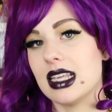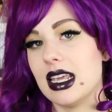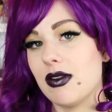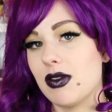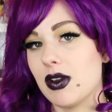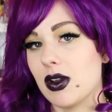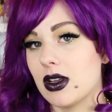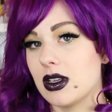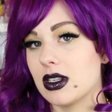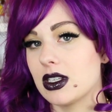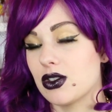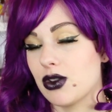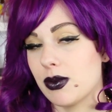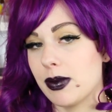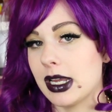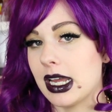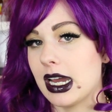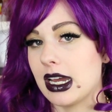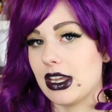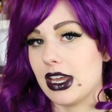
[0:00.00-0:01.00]
If you're
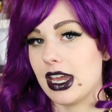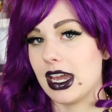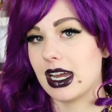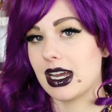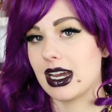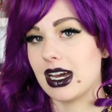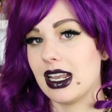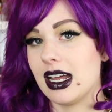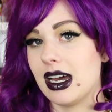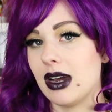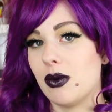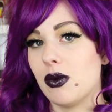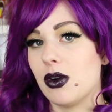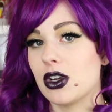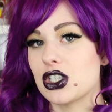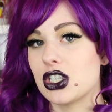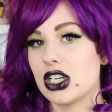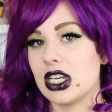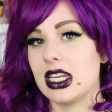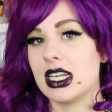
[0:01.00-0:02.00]
stripping out your hair colour,
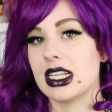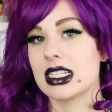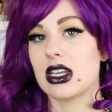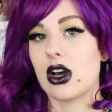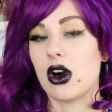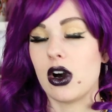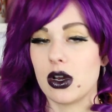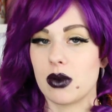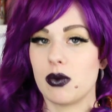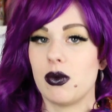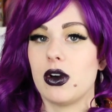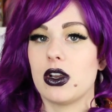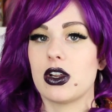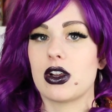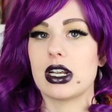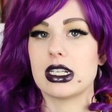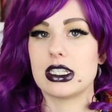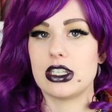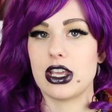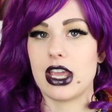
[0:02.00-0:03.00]
wash it in as hot
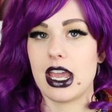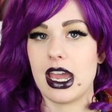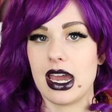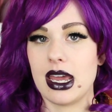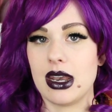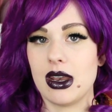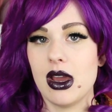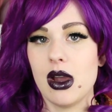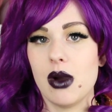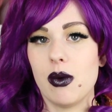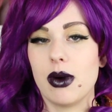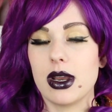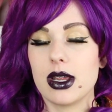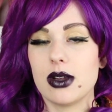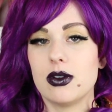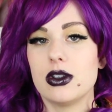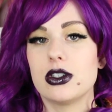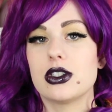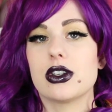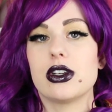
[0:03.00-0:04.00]
water as you can. What
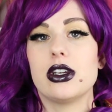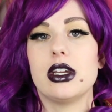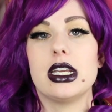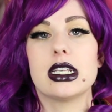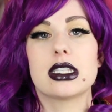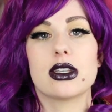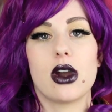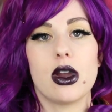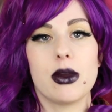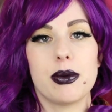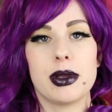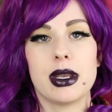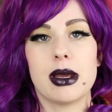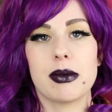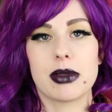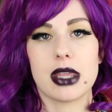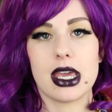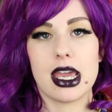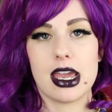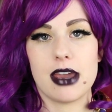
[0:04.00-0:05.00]
it will do is open
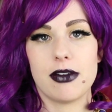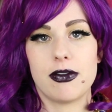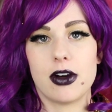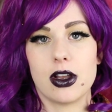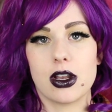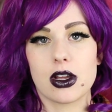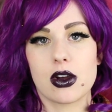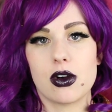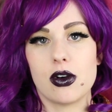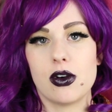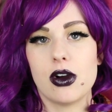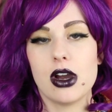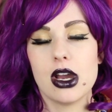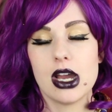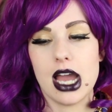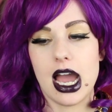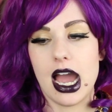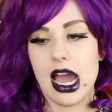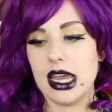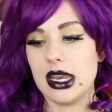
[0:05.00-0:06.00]
up the hair follicle
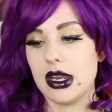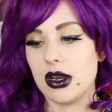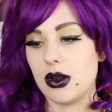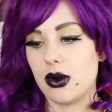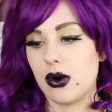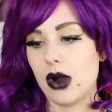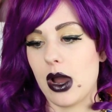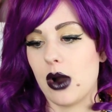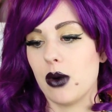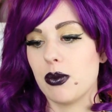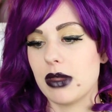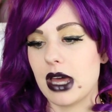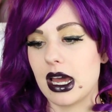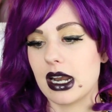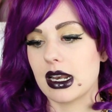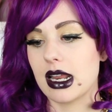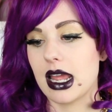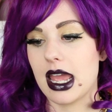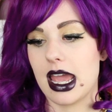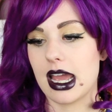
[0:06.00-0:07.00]
and it'll help
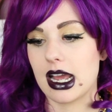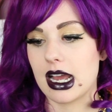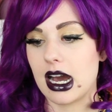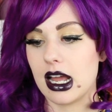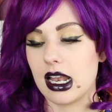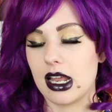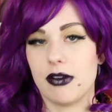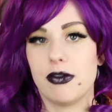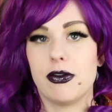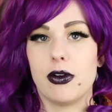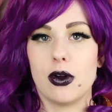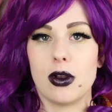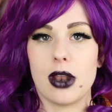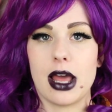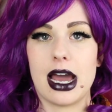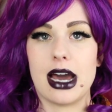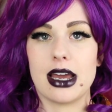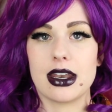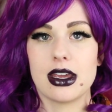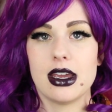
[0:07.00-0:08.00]
that hair colour fall
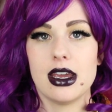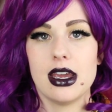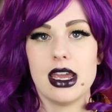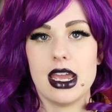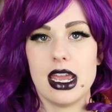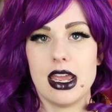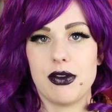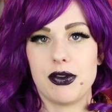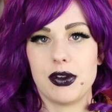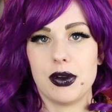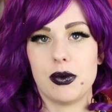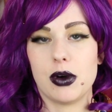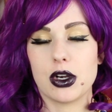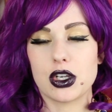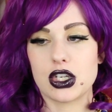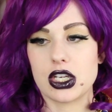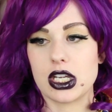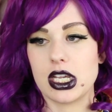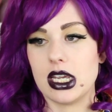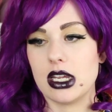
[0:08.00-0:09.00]
out. If you're
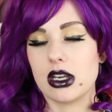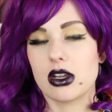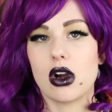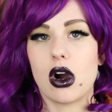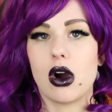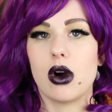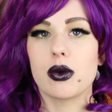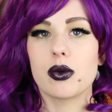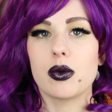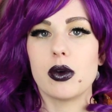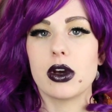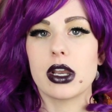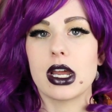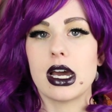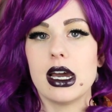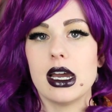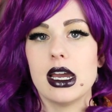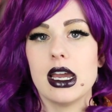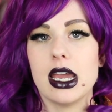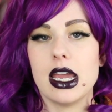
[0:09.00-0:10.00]
washing it in cold
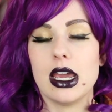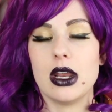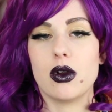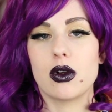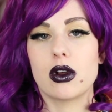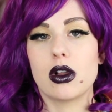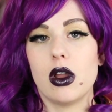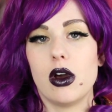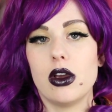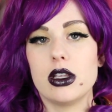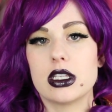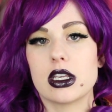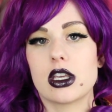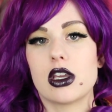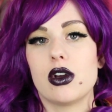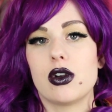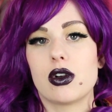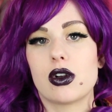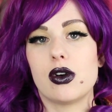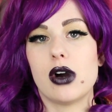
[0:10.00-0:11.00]
water, it'll close the
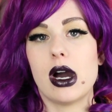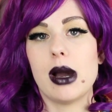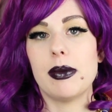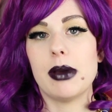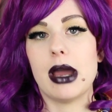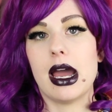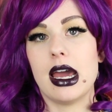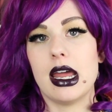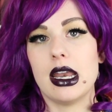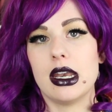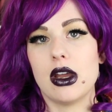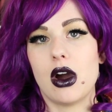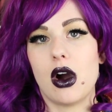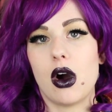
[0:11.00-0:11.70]
cuticle up and